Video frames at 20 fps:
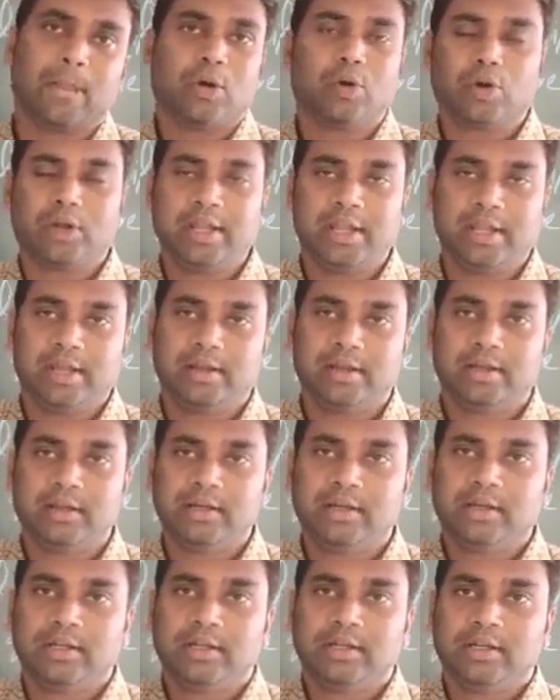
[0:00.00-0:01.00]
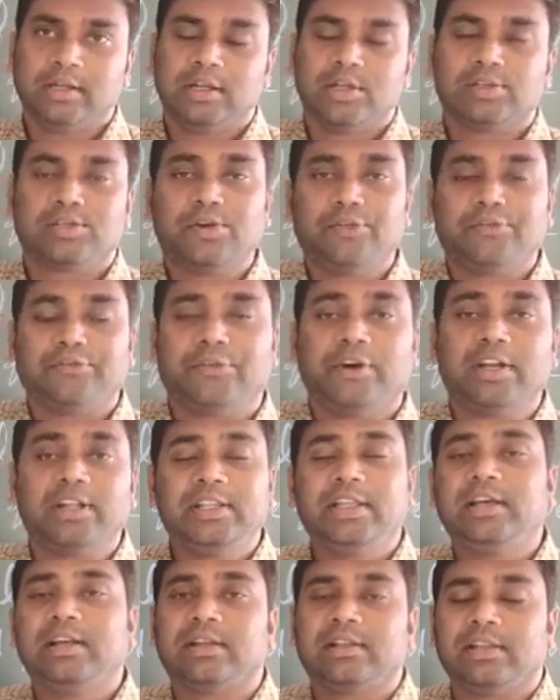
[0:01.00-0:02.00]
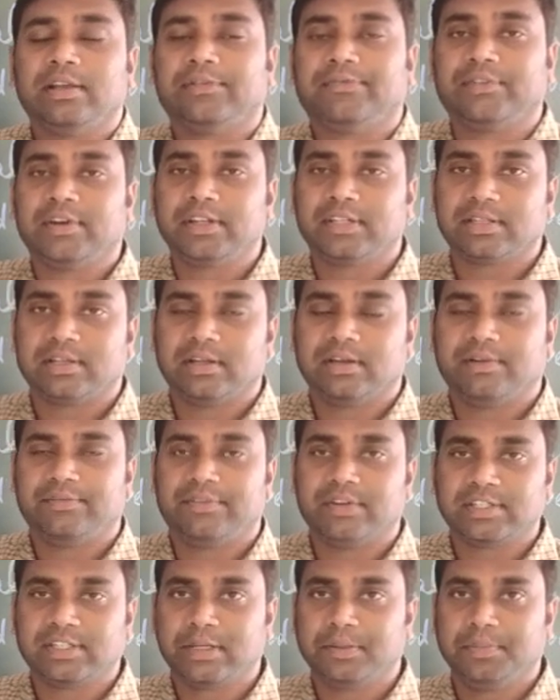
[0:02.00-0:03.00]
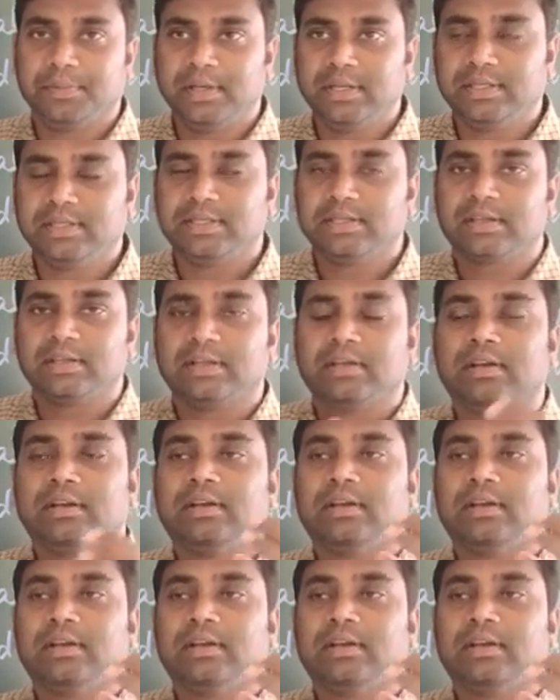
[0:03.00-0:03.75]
Okay, so further the first step is,